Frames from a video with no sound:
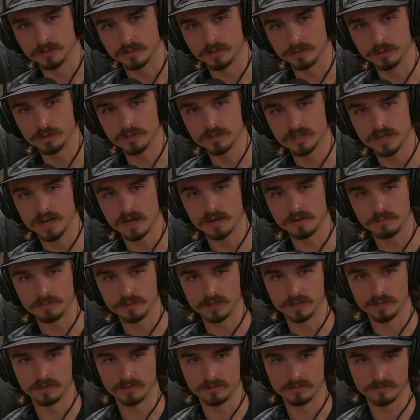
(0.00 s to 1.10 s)
You just gotta
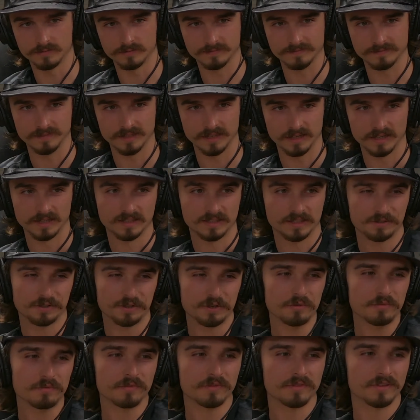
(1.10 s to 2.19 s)
be.
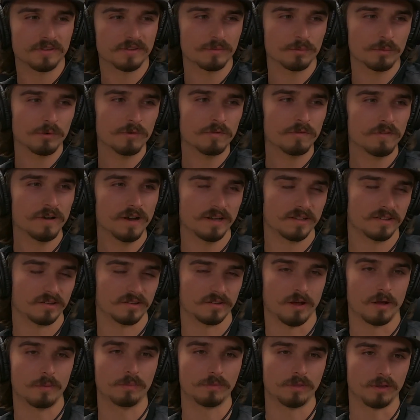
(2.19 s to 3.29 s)
We'll find
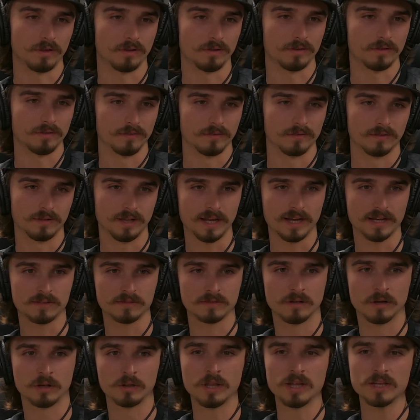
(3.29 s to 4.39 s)
something. Like
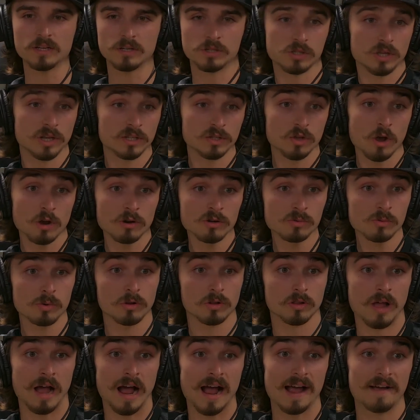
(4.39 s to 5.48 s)
as long as we're
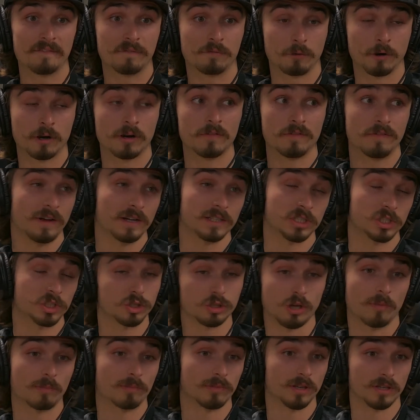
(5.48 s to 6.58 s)
alive, we're gonna find
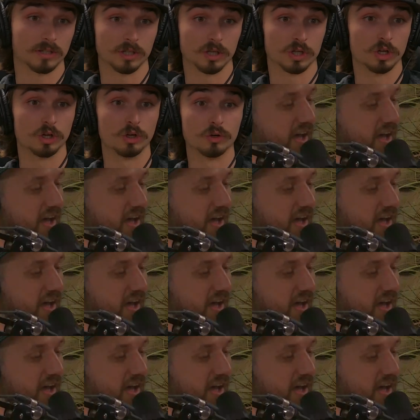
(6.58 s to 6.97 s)
something to do.